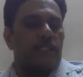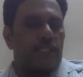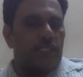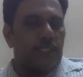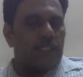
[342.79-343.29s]

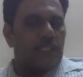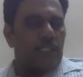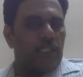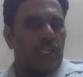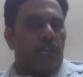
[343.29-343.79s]
as
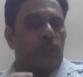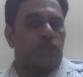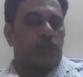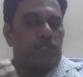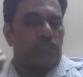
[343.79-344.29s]
integer, I have to
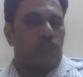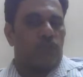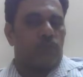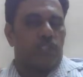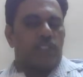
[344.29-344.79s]
specify
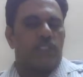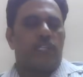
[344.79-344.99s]
our function